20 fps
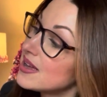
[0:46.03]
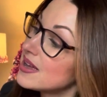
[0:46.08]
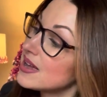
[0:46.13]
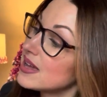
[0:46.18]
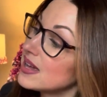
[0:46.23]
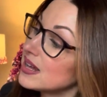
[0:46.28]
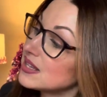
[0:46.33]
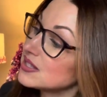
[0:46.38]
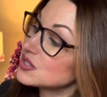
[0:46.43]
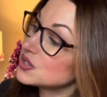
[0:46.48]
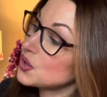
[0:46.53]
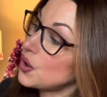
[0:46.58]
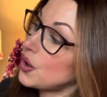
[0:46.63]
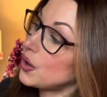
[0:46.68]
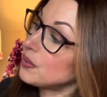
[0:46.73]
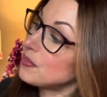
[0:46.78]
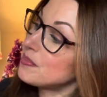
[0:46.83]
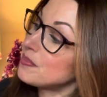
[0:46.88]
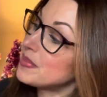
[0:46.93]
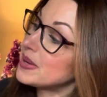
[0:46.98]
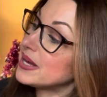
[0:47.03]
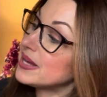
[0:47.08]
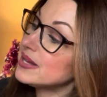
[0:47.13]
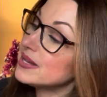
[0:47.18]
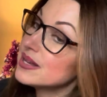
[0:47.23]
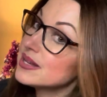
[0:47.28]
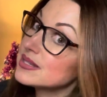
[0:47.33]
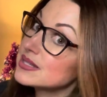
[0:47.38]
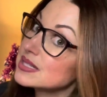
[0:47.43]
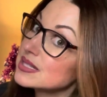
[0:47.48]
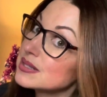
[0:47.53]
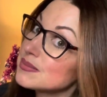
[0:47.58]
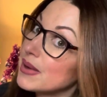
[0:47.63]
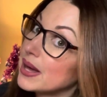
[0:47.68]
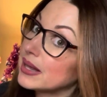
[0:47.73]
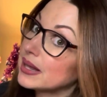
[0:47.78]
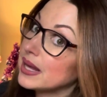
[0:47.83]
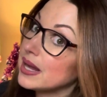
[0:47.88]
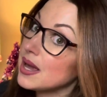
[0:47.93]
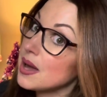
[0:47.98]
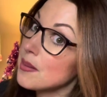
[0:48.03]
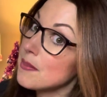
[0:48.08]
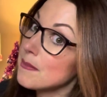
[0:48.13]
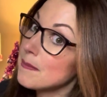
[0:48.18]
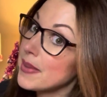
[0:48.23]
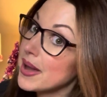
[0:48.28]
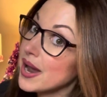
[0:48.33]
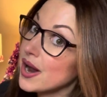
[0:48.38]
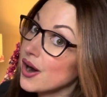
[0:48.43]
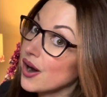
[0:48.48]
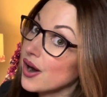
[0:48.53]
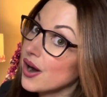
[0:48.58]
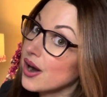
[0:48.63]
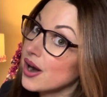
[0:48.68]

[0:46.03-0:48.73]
It's called Big Smelly Bear.